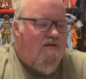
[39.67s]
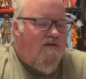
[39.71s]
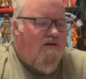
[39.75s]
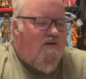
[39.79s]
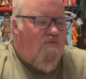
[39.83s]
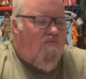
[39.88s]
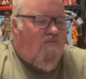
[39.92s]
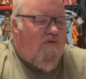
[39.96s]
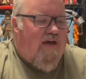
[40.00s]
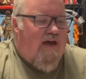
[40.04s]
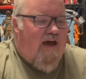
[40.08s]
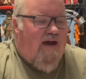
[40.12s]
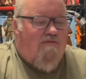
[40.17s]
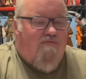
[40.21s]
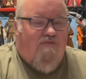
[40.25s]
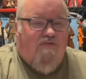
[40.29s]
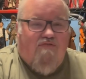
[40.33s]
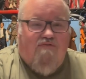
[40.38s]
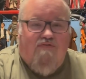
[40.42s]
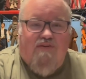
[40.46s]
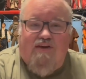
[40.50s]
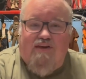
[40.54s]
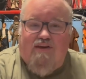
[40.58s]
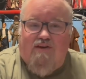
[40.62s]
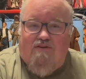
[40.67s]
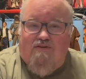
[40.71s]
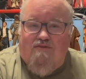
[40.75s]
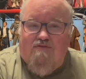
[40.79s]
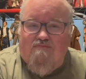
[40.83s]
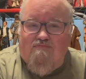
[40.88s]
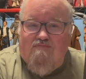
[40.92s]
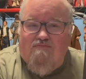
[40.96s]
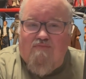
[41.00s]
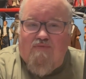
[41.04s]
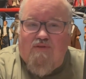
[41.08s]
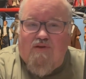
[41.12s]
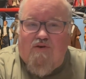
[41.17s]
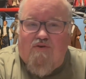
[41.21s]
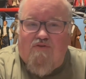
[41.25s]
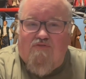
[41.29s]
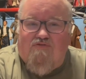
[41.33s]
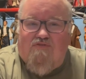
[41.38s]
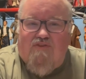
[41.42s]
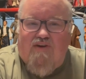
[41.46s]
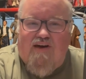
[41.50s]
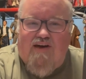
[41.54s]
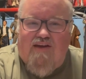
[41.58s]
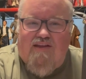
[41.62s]
we have the figure who
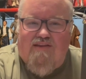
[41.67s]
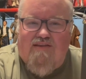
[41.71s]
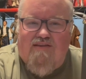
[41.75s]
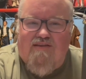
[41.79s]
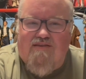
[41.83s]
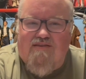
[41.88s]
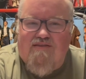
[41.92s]
said,